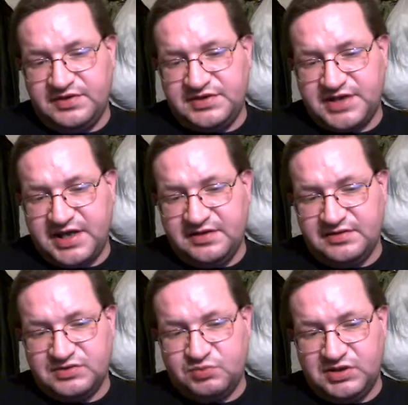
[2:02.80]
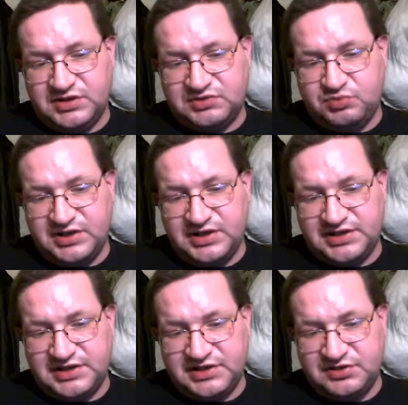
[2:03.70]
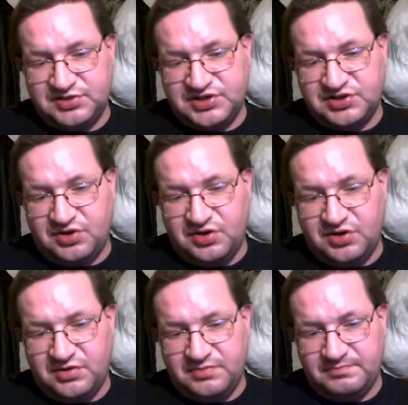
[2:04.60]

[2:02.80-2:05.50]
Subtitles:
Scales wants witnesses who shot